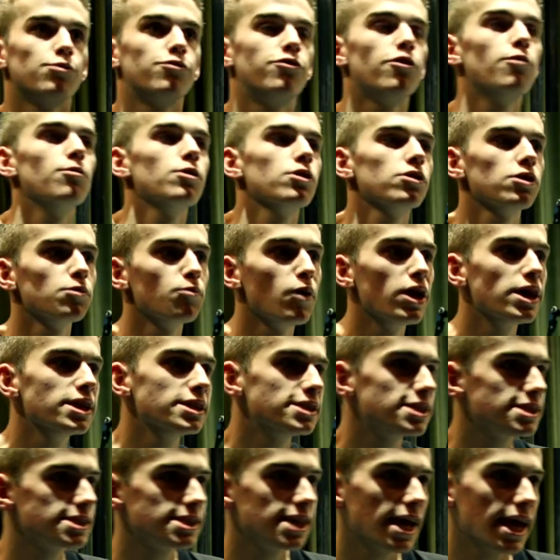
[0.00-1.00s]
Performing on the
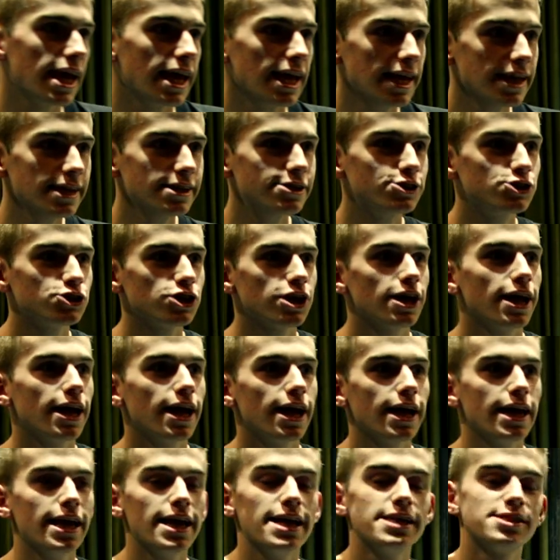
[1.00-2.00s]
main stage
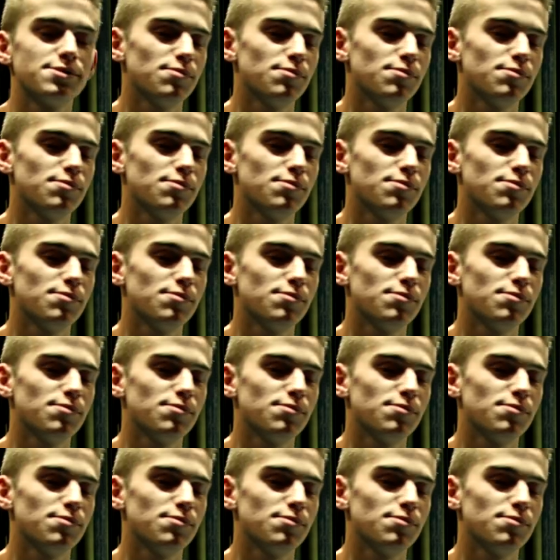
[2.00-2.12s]
is